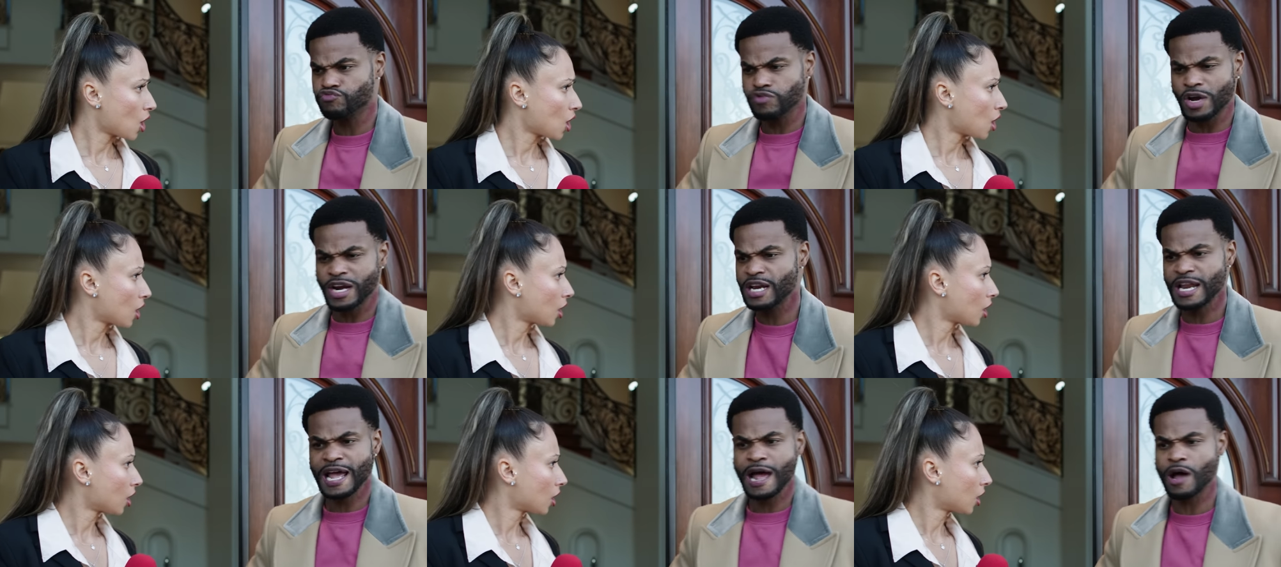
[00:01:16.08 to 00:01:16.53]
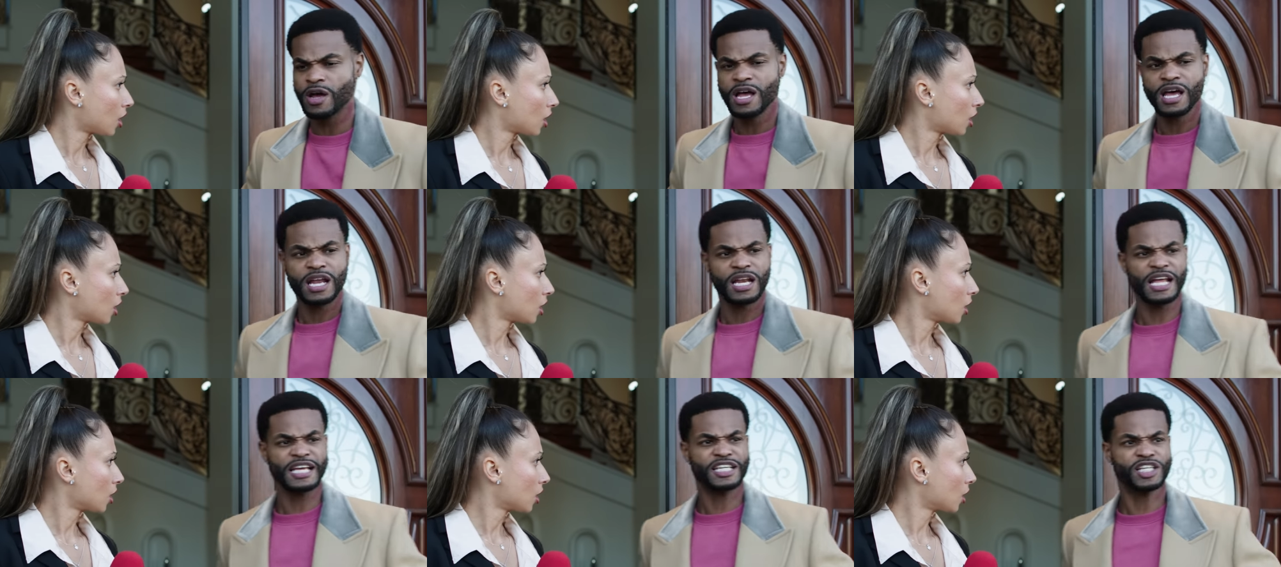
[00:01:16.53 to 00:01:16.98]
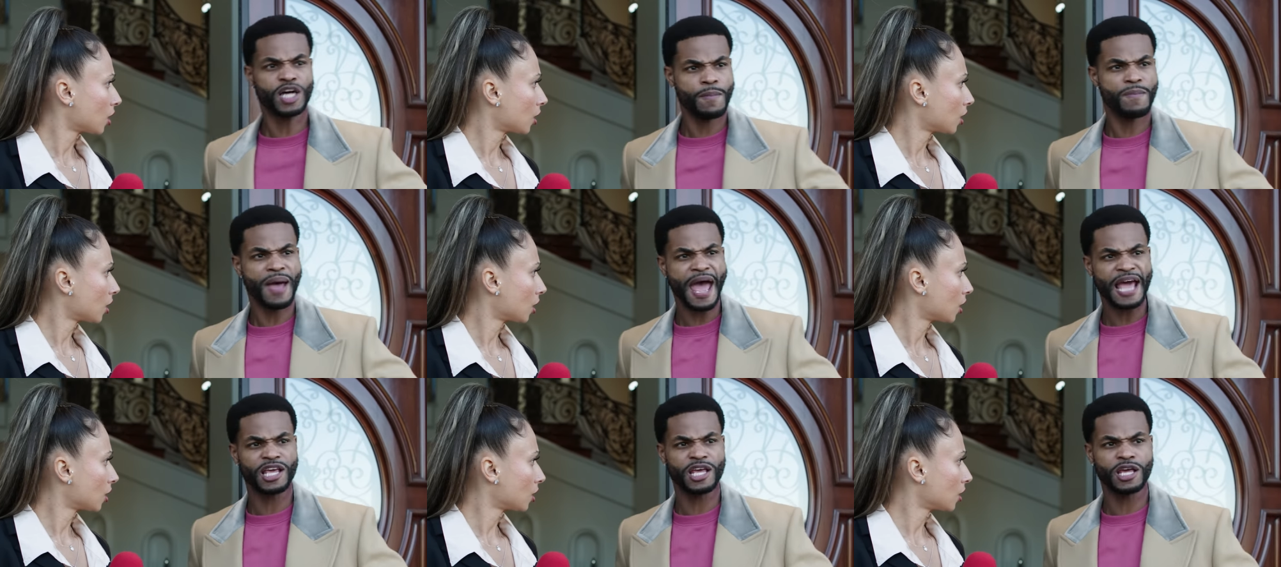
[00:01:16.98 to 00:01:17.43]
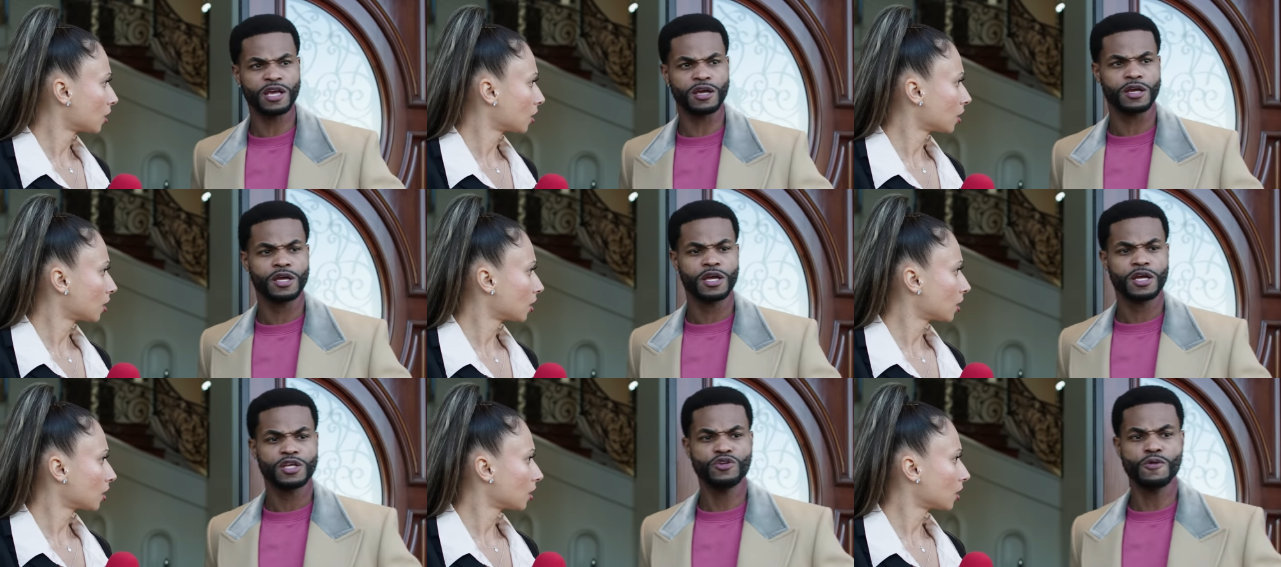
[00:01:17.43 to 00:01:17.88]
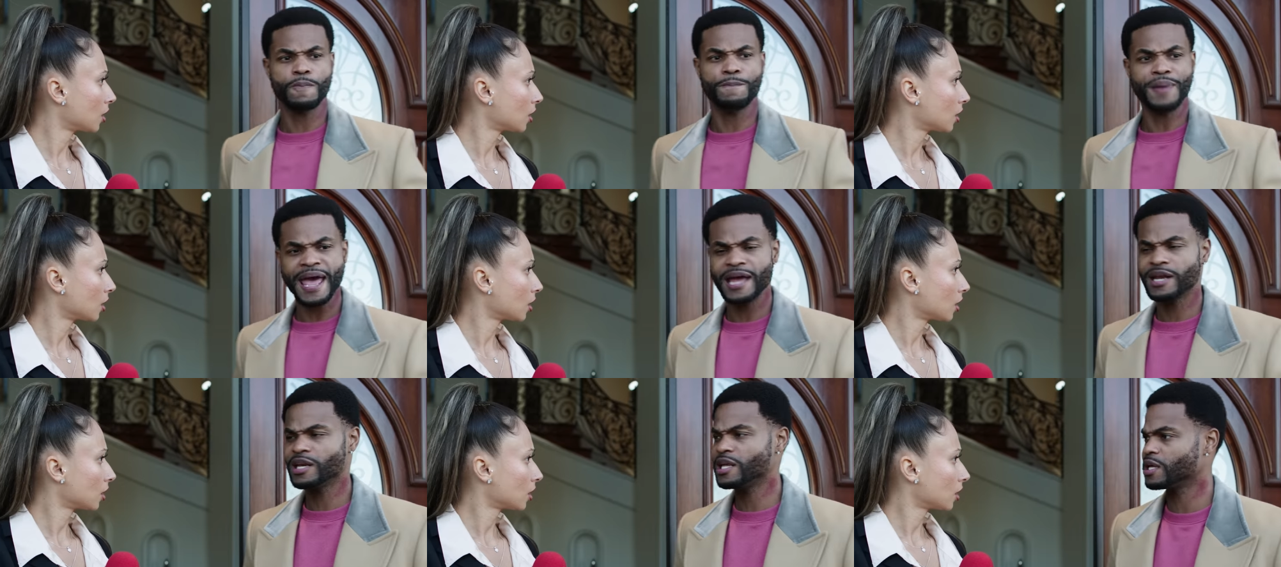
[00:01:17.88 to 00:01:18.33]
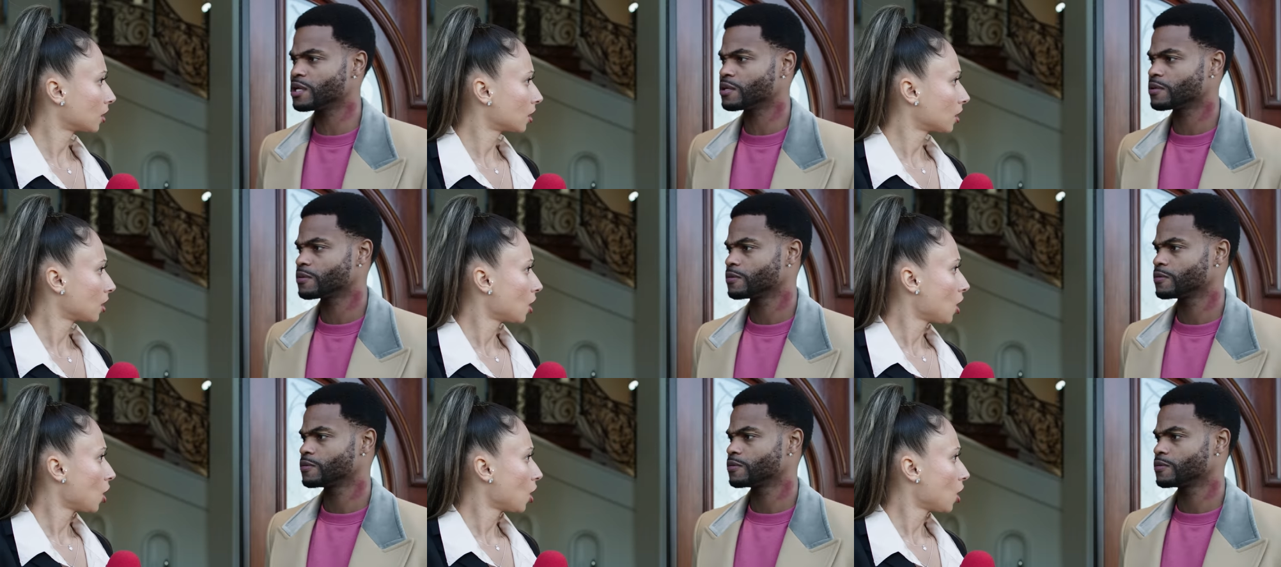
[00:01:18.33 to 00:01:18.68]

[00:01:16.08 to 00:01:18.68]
Speaker 1: he's running out. Like, come back here, you bandit.